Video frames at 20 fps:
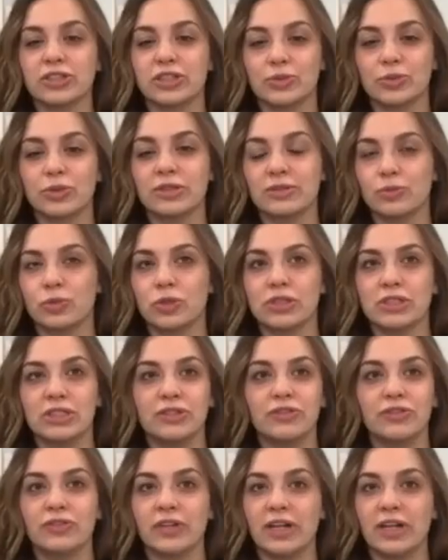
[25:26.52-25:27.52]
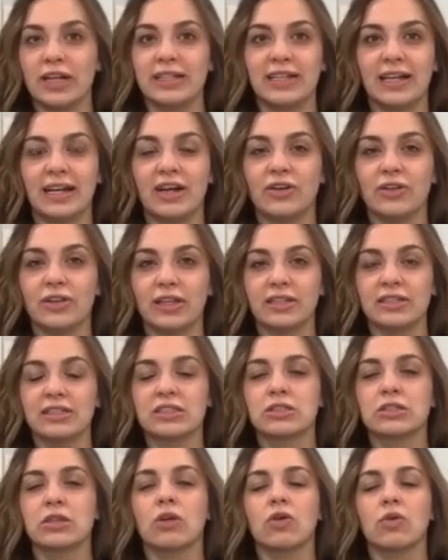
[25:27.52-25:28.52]
and once you find out, like
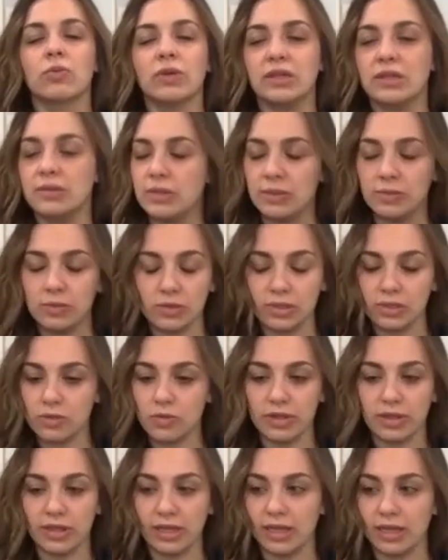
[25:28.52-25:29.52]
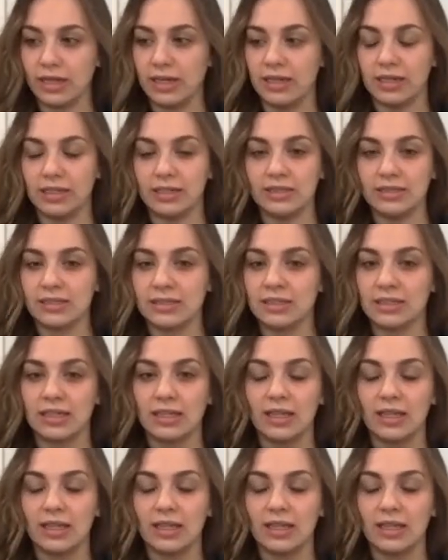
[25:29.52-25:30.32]
so many people deal with it. And it's,